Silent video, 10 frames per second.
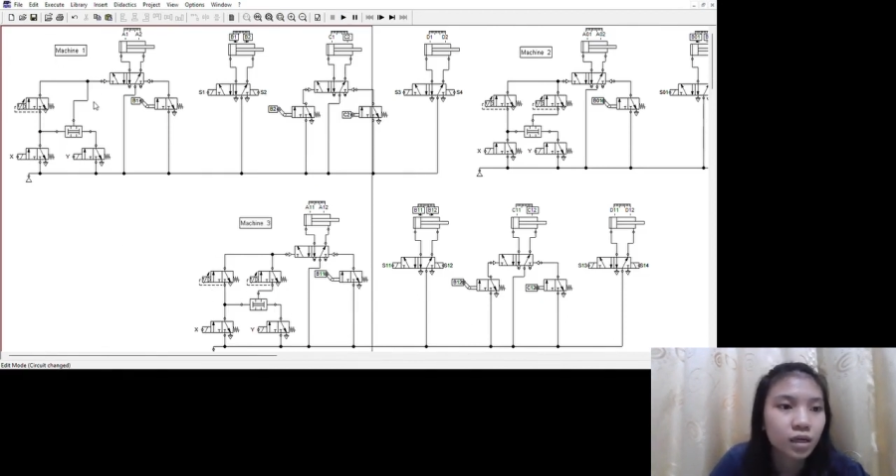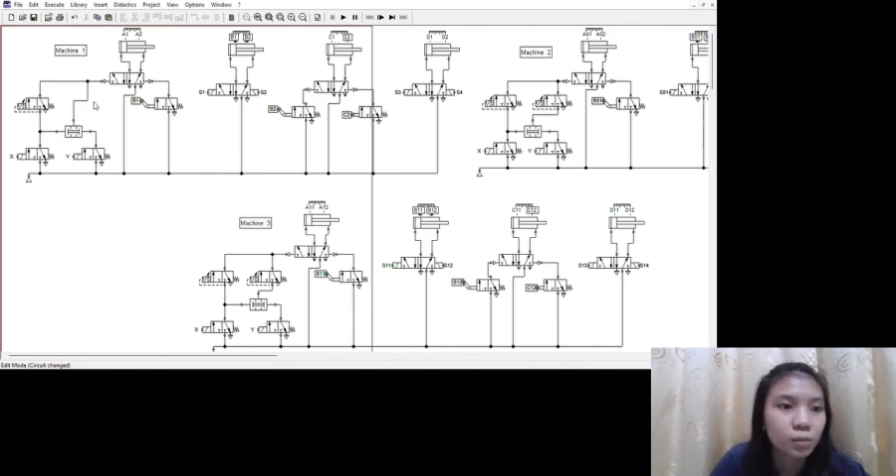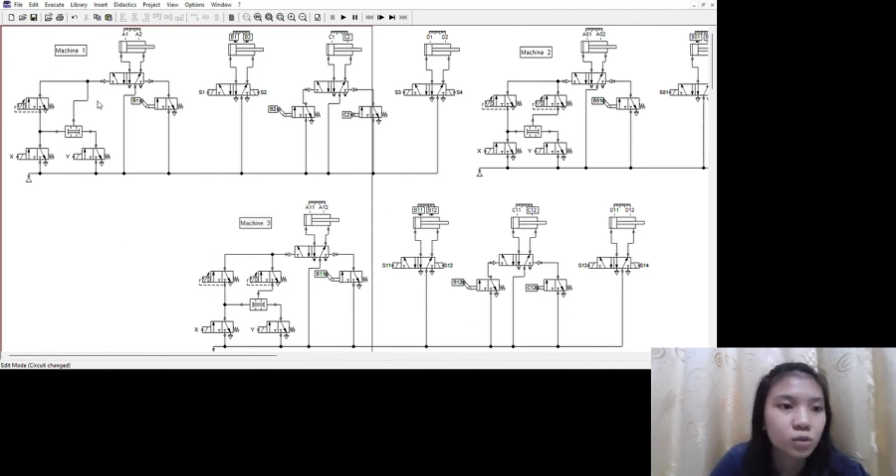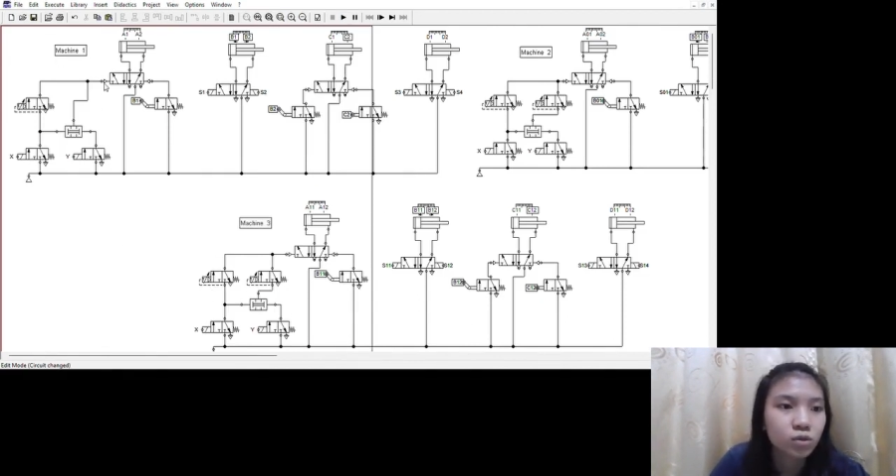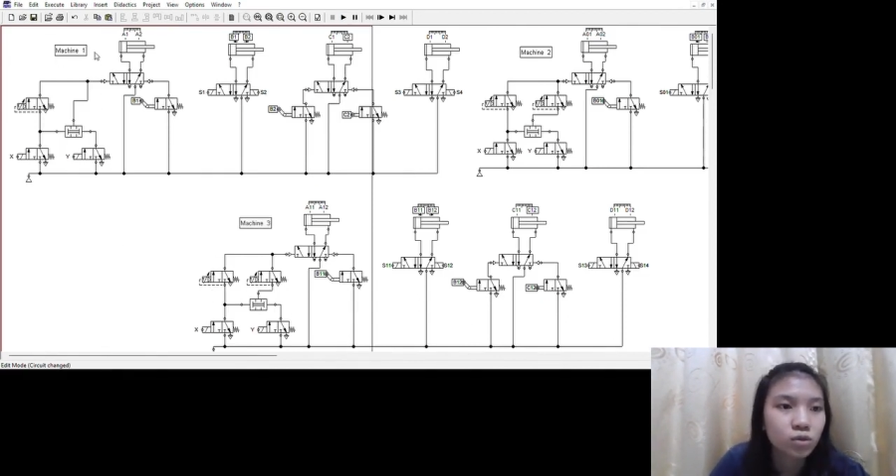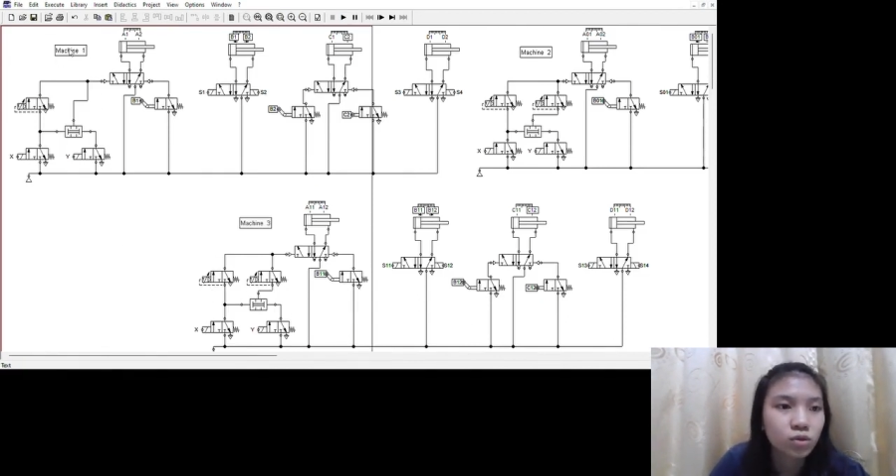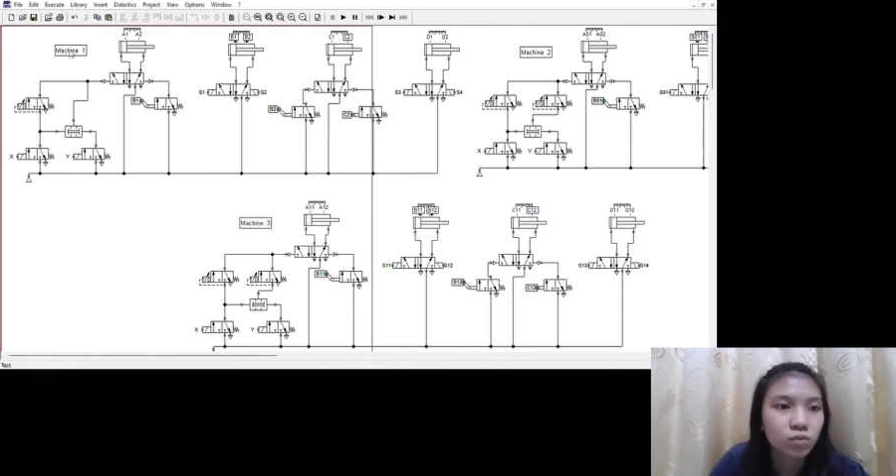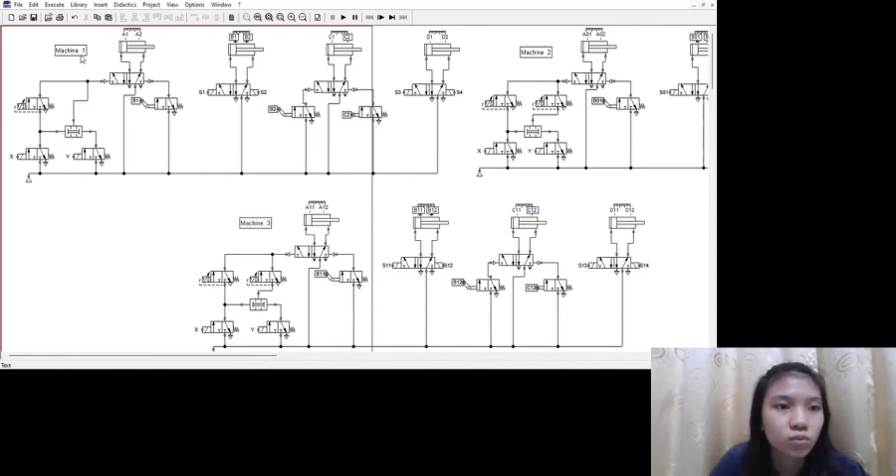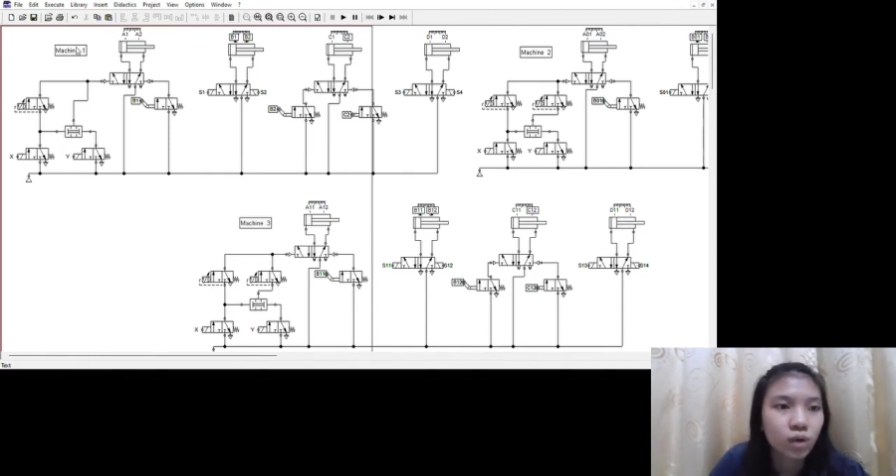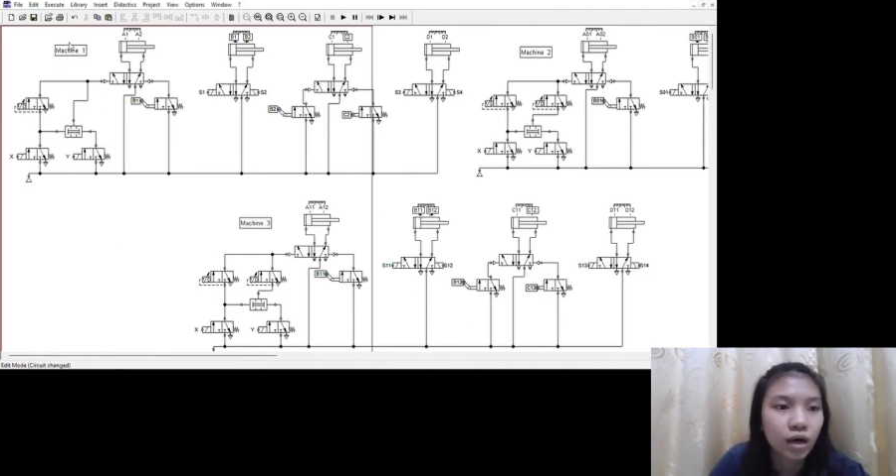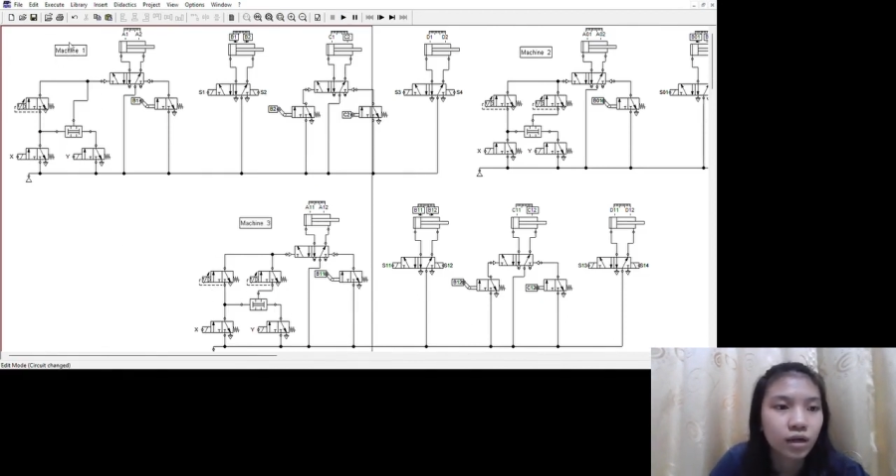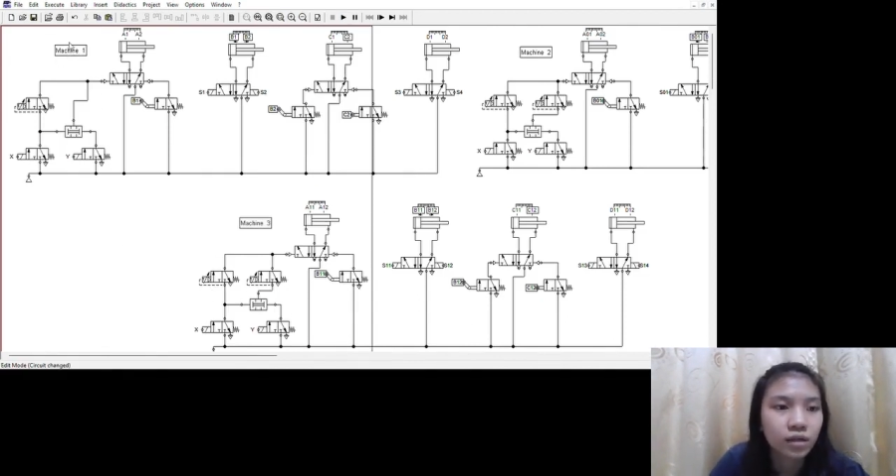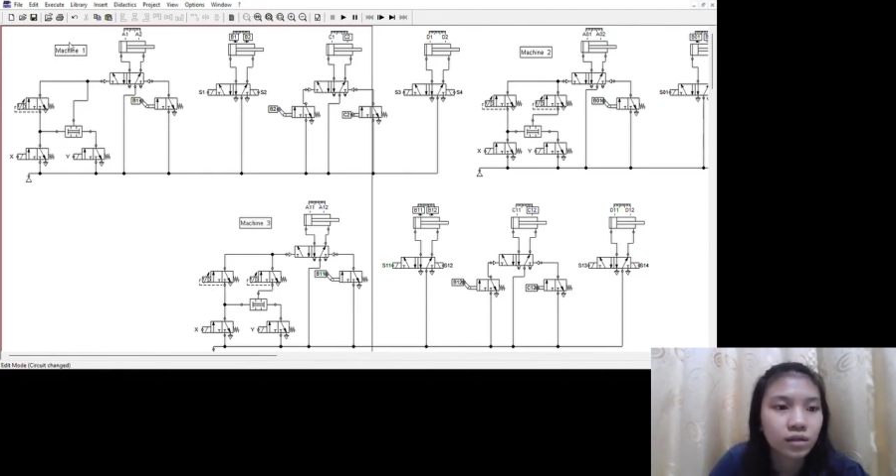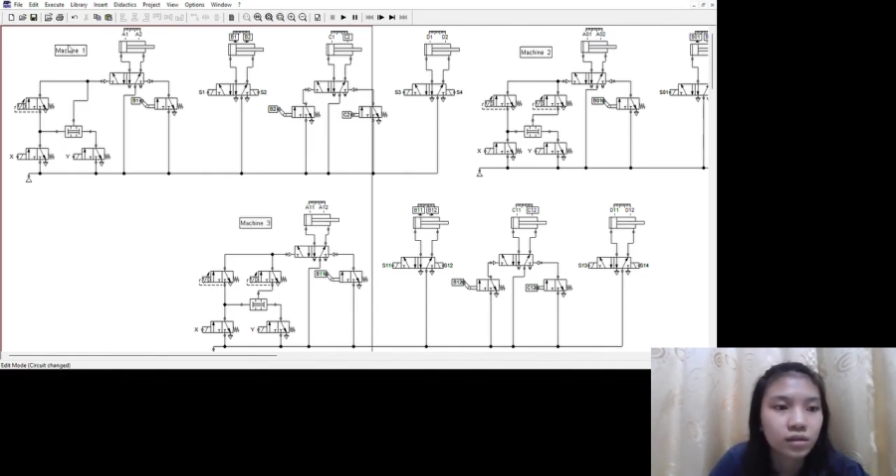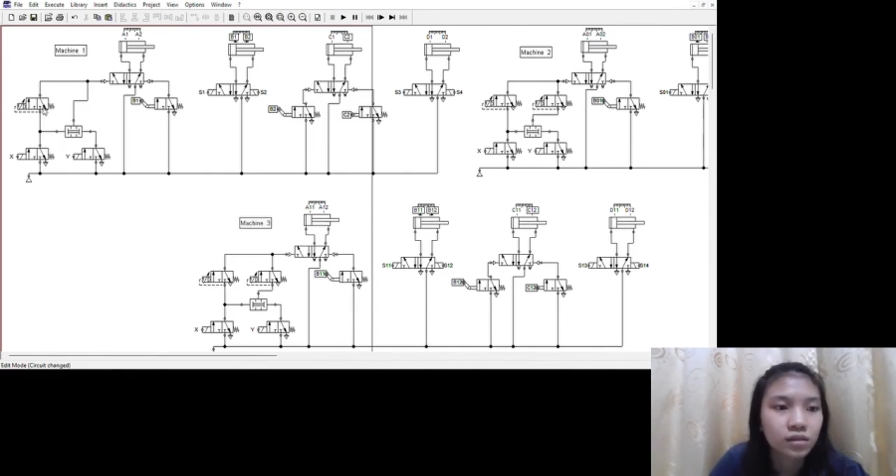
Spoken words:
machine 1